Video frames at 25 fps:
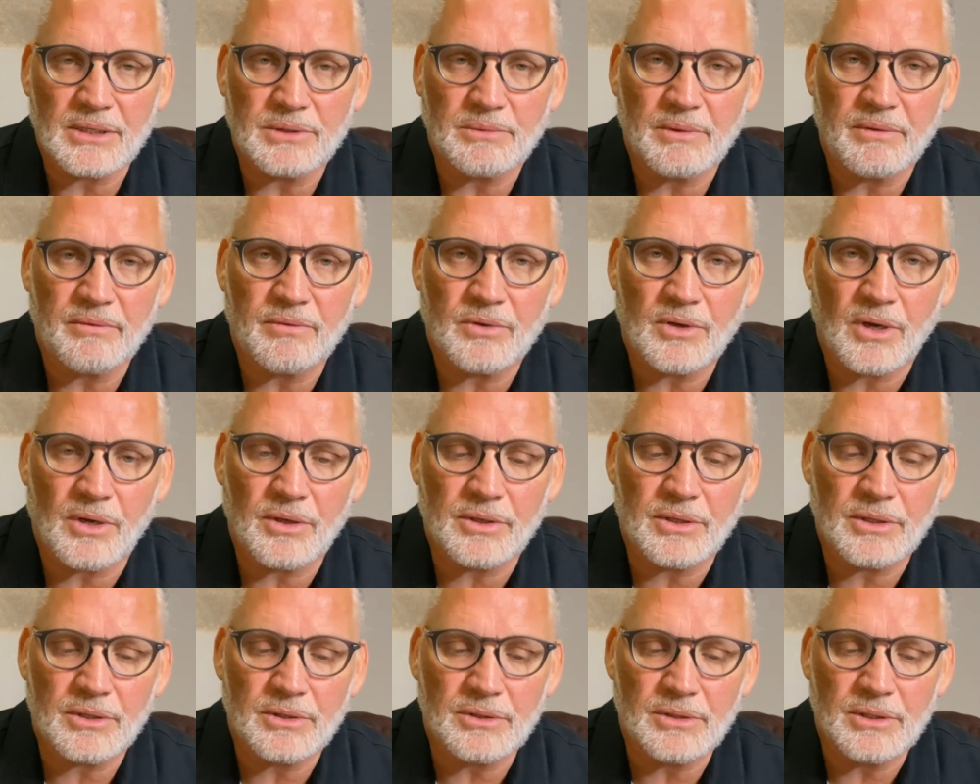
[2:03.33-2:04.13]
We've
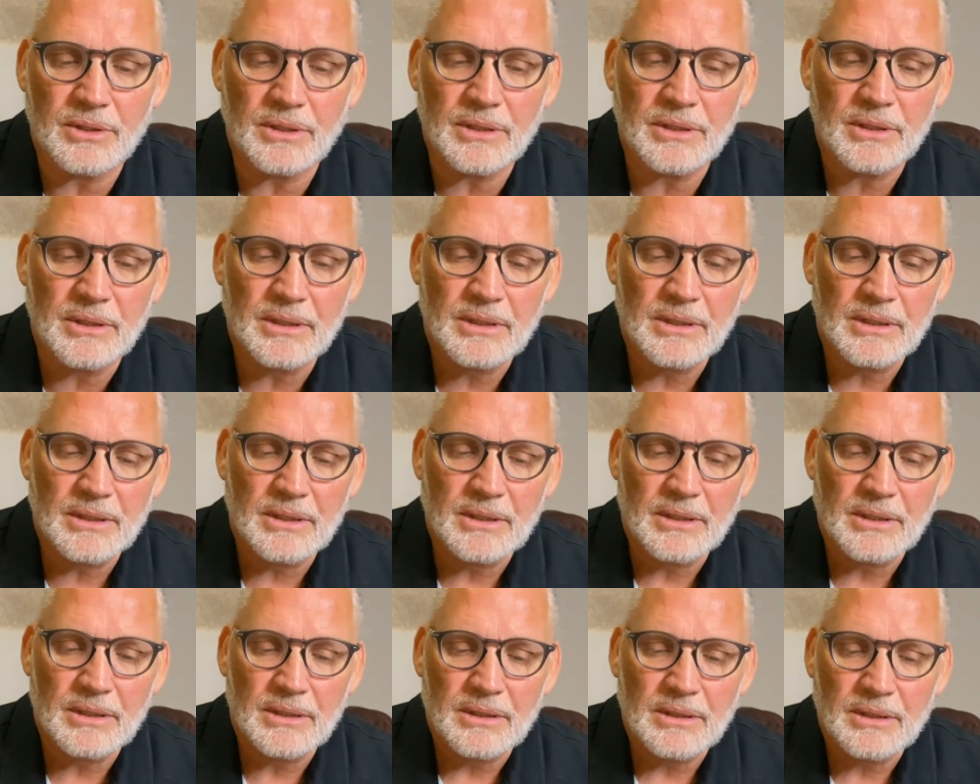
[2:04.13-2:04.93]
conquered the,
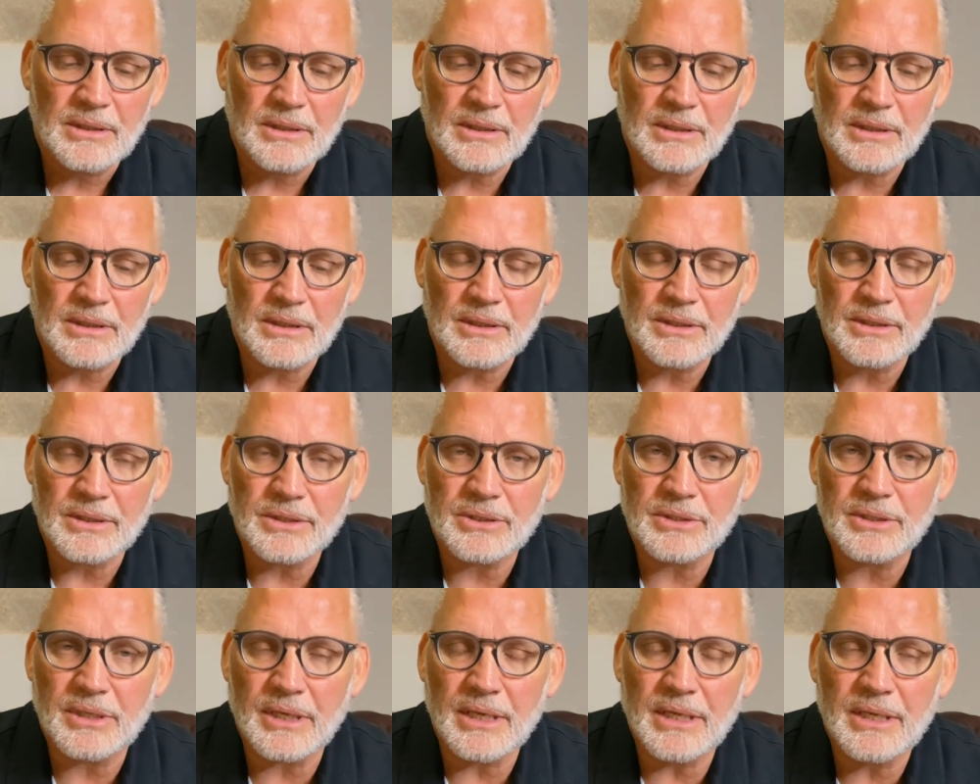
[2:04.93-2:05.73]
uh, the
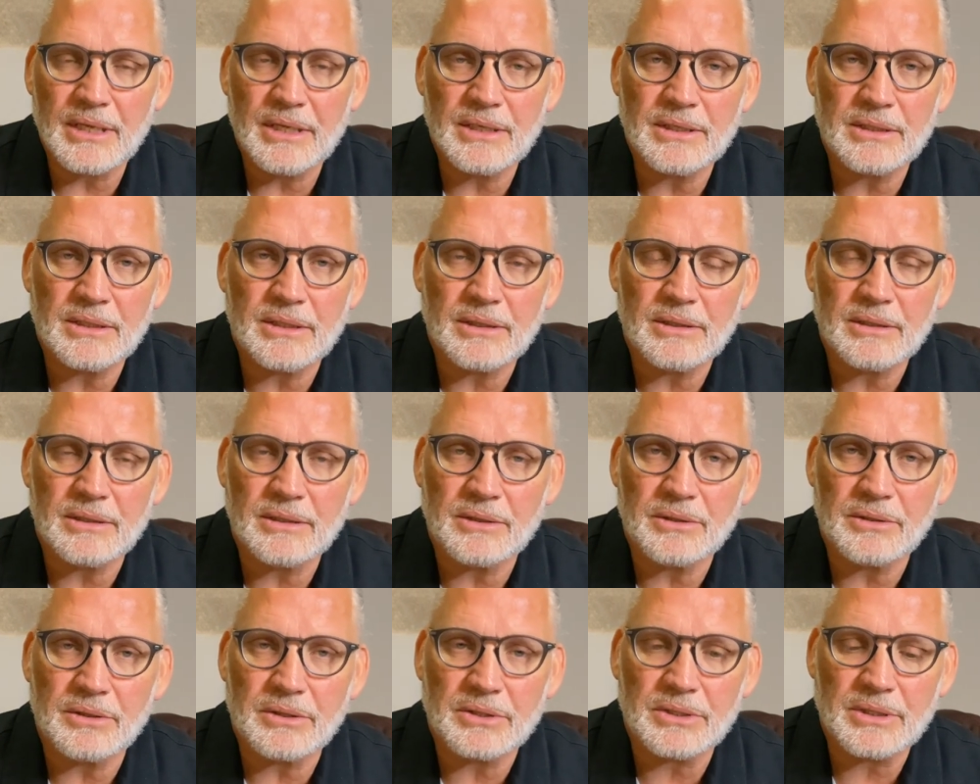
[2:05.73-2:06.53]
seas and
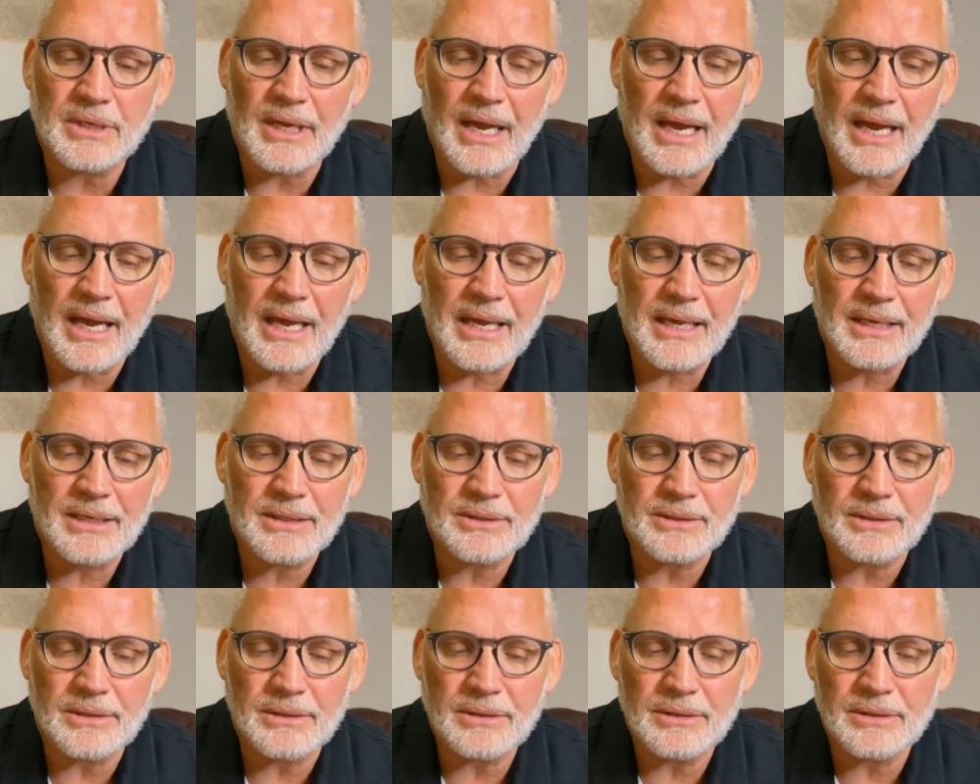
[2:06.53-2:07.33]
the
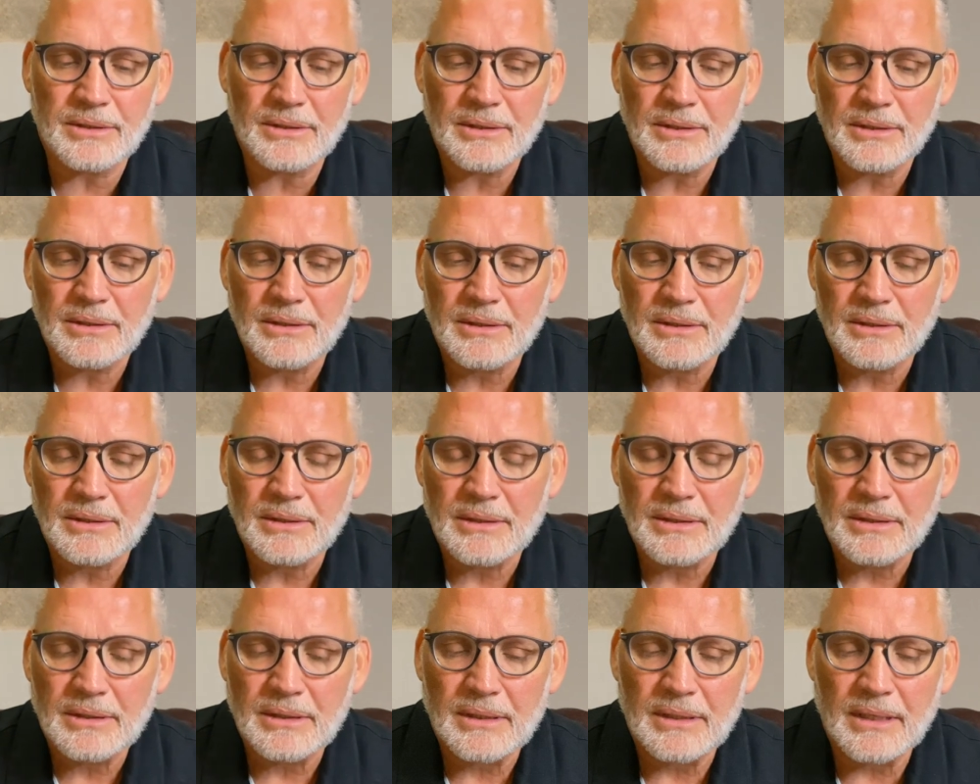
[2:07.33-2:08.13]
skies and
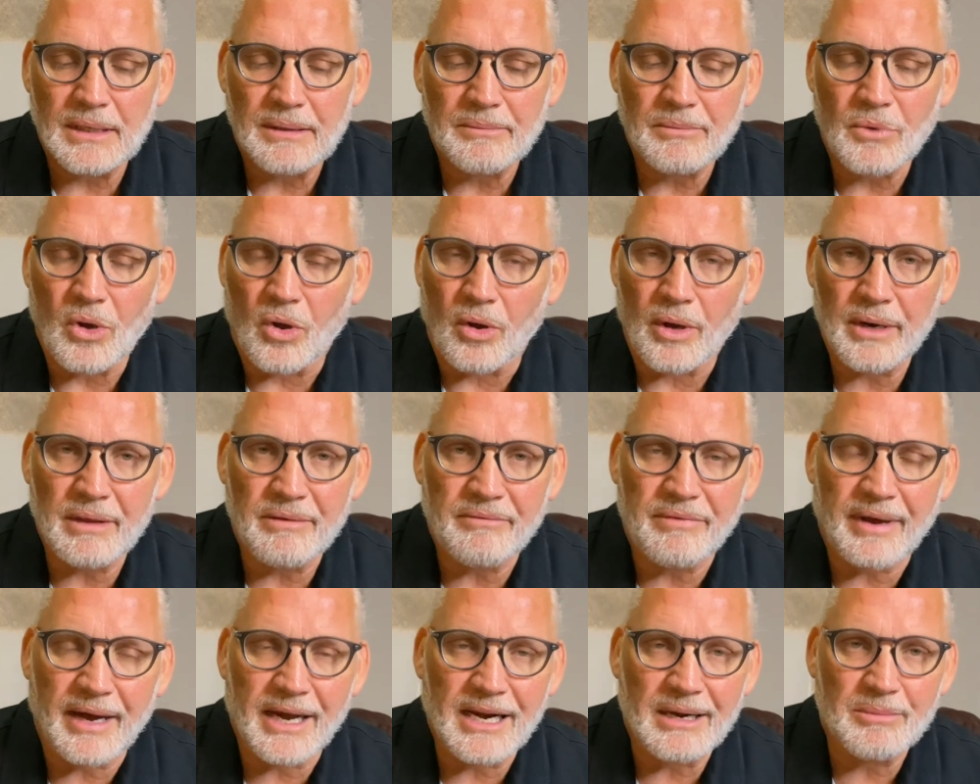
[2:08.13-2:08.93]
um, all
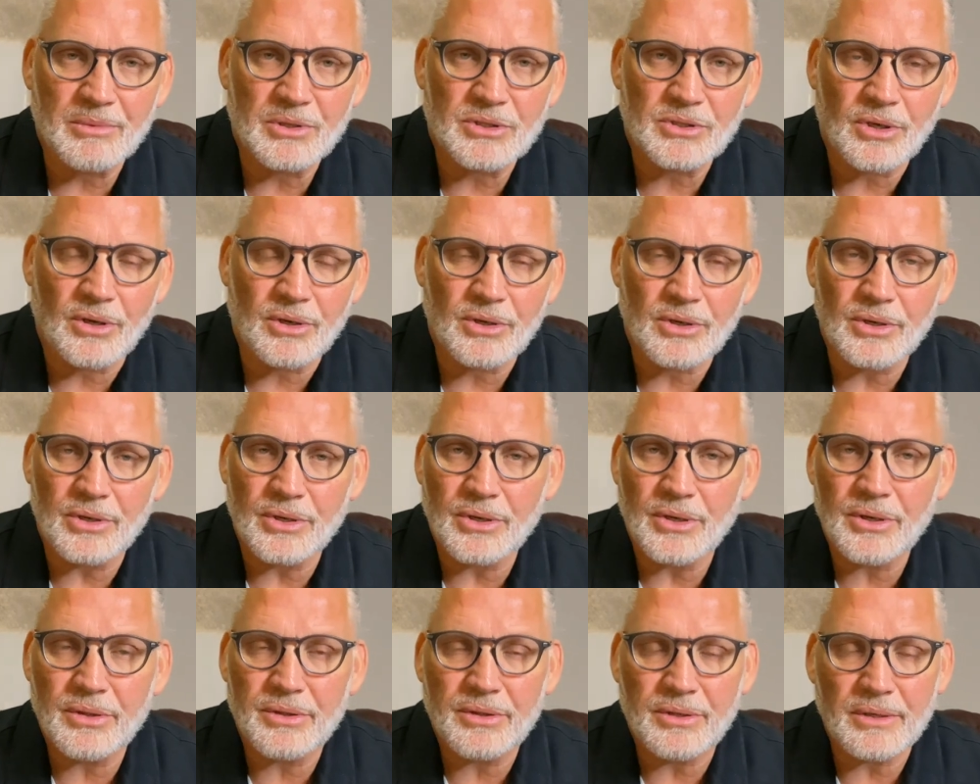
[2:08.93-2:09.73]
environments on
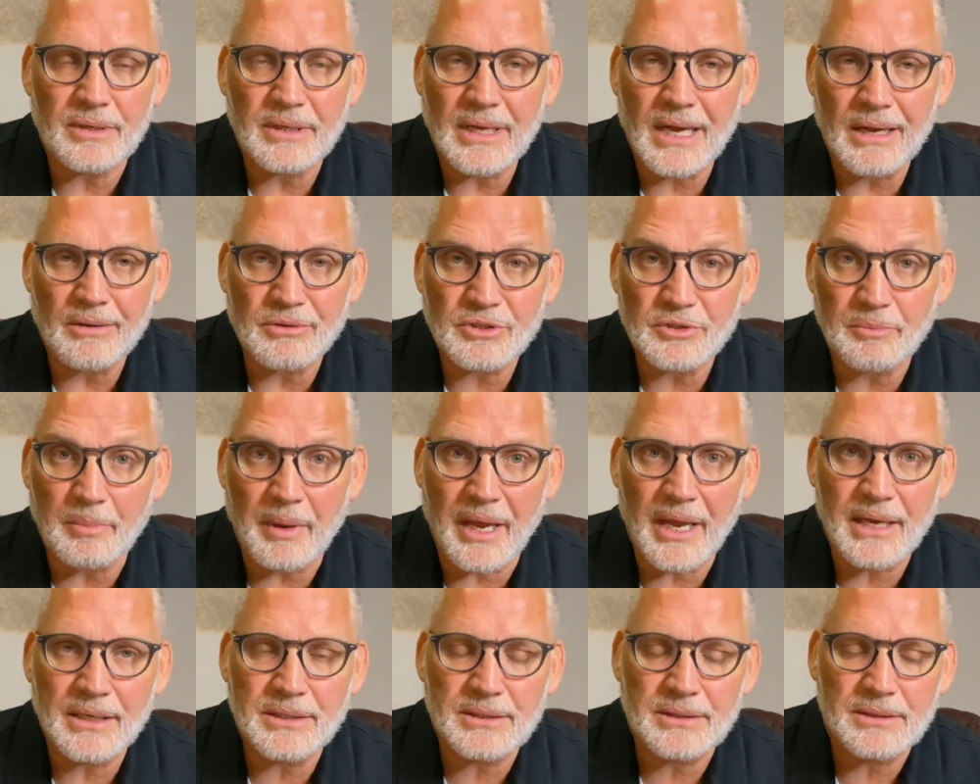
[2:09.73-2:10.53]
Earth and now
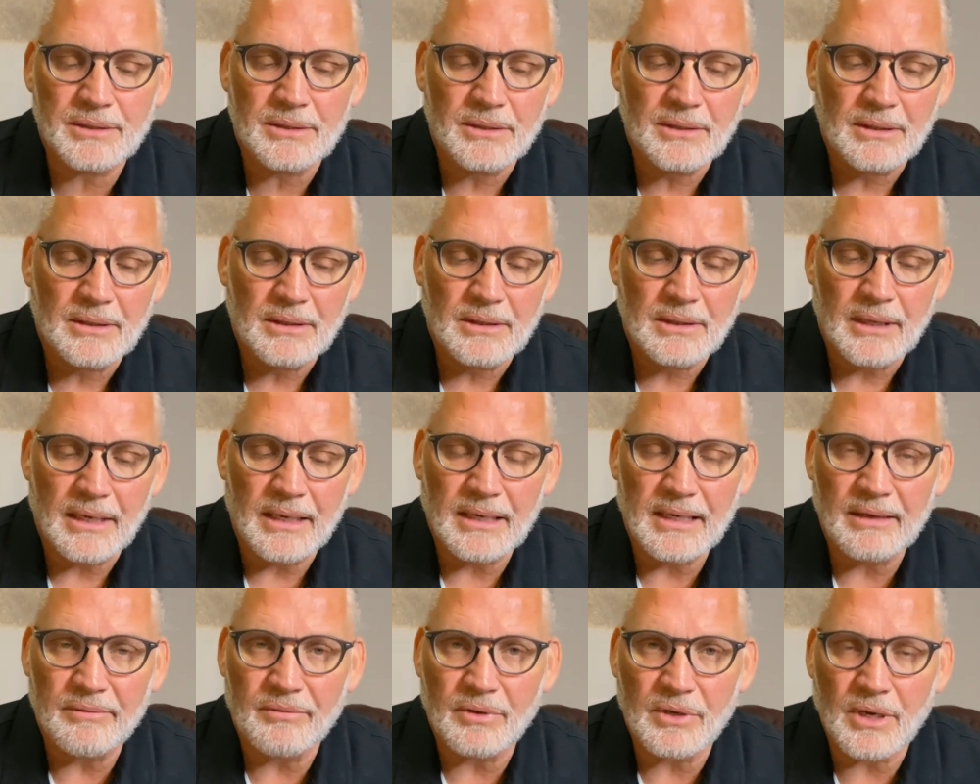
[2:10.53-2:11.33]
space
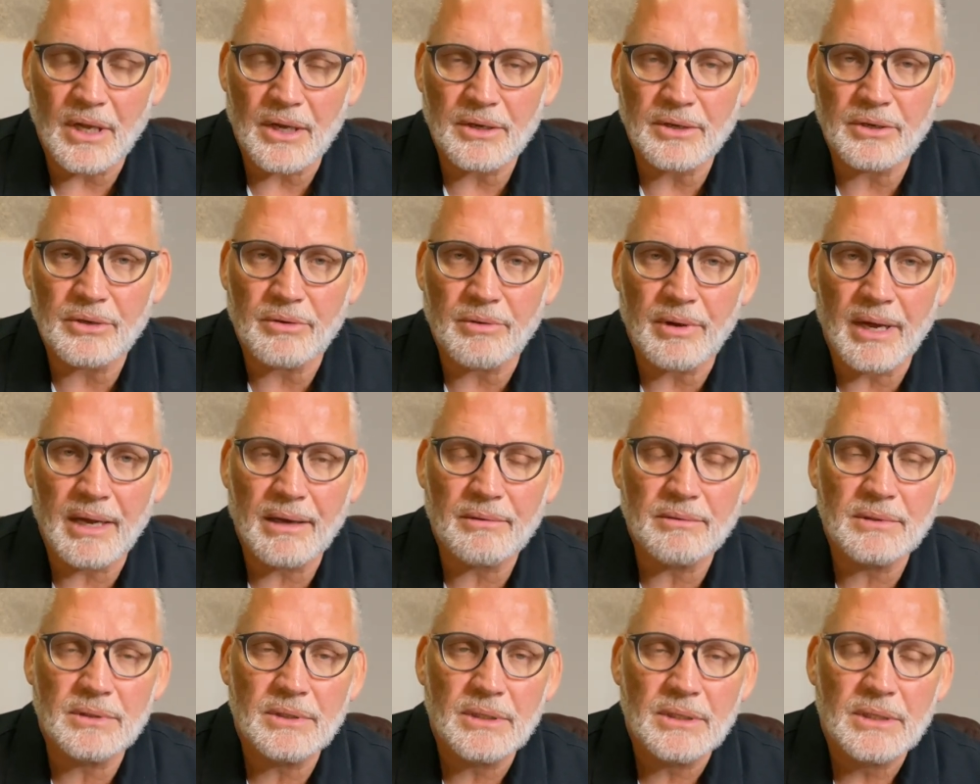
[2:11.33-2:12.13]
and even
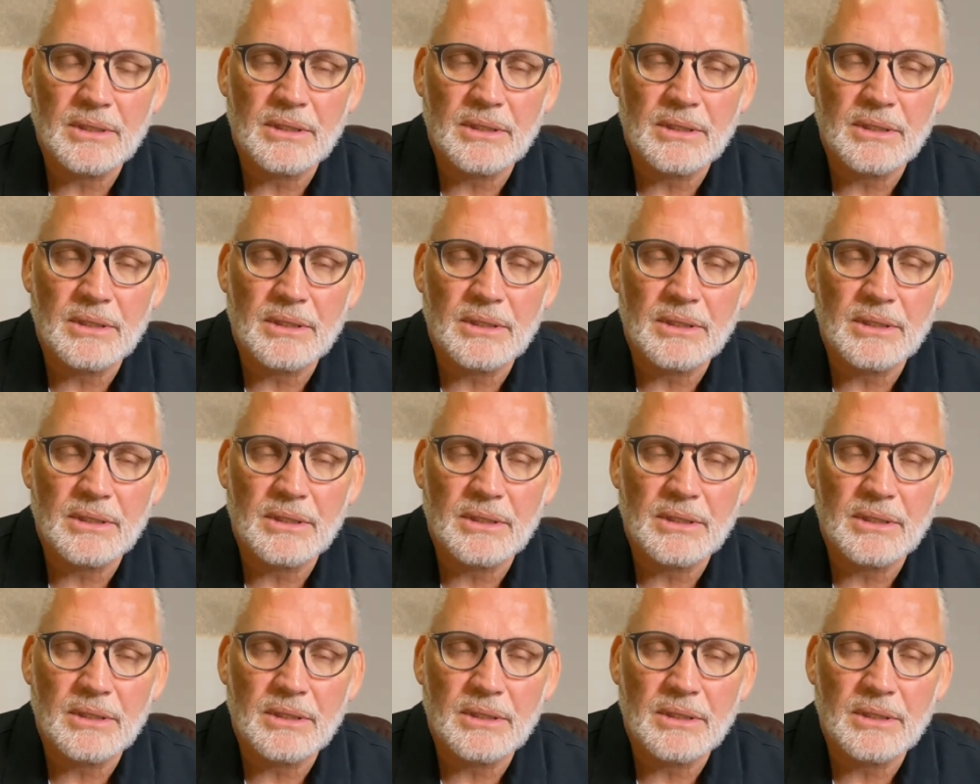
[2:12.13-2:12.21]
underground.